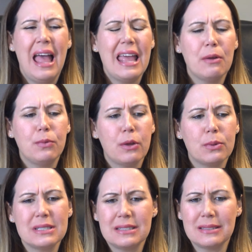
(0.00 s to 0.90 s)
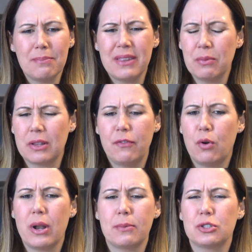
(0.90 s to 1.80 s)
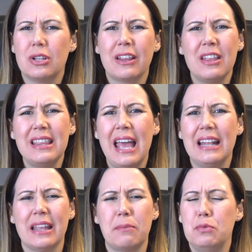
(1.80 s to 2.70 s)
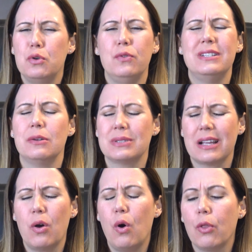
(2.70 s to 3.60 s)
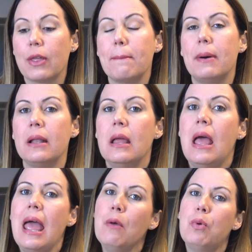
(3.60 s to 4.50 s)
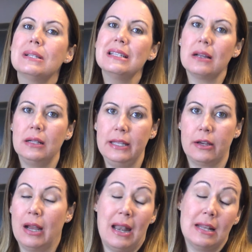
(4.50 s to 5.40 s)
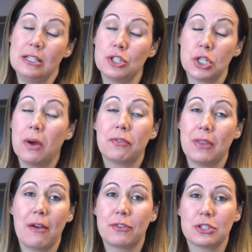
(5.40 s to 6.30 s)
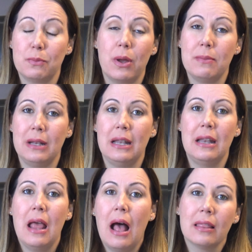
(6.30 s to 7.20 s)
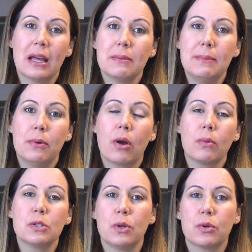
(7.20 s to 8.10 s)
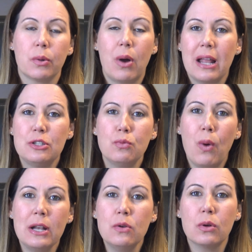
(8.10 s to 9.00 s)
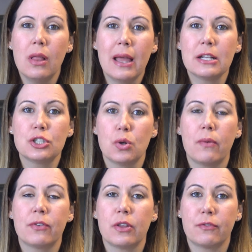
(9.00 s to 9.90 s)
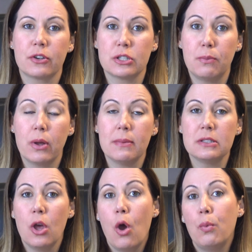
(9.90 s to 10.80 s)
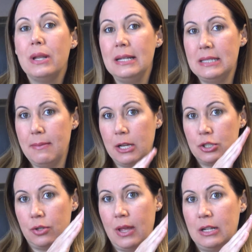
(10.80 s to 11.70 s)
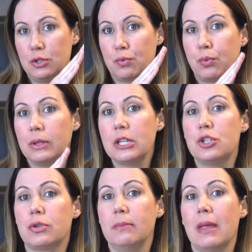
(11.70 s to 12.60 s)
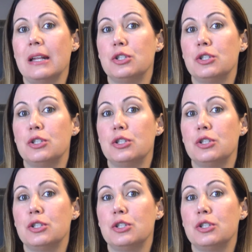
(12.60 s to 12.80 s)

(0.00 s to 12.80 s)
It, there was something with the phone number. So I think they had like moved, and it was like a whole thing, but it wasn't clear. And I didn't show up for that first appointment. And a lot of people are always wondering why, why don't clients show up for their first appointments? We need to make sure that it's really streamlined.